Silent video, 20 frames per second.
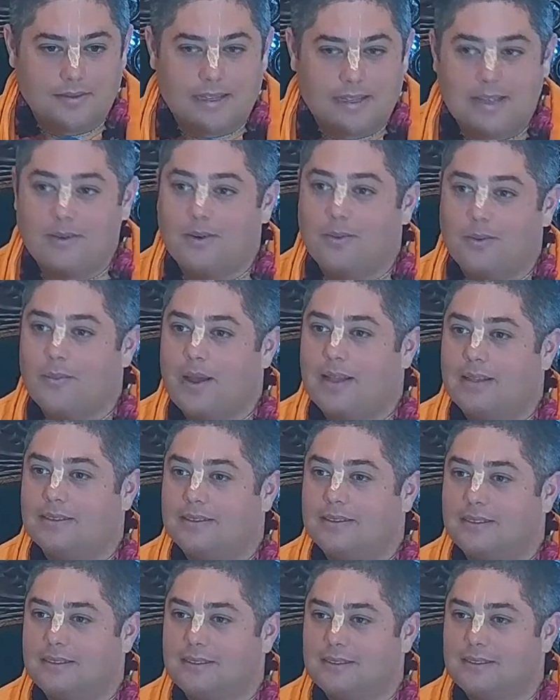He
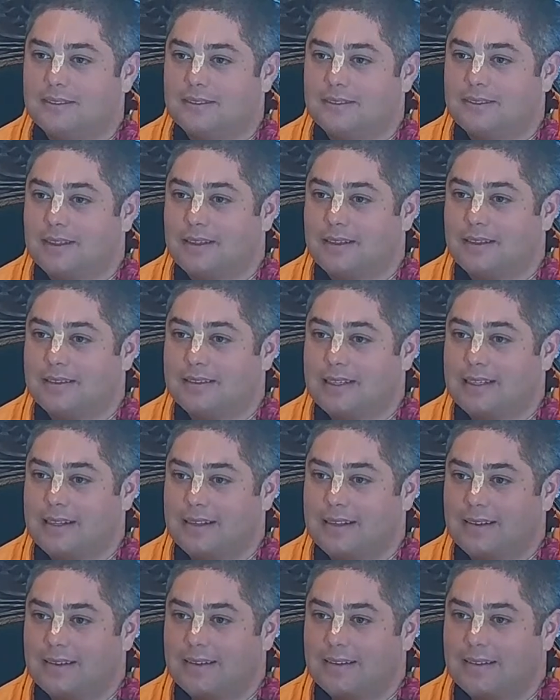remains si
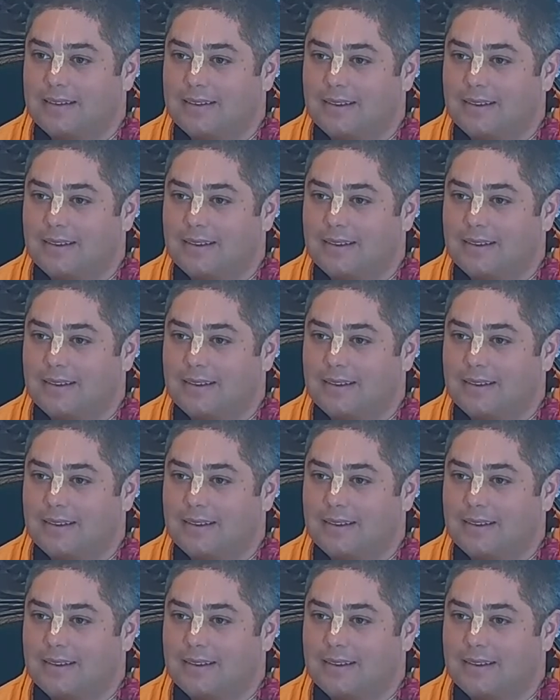seating,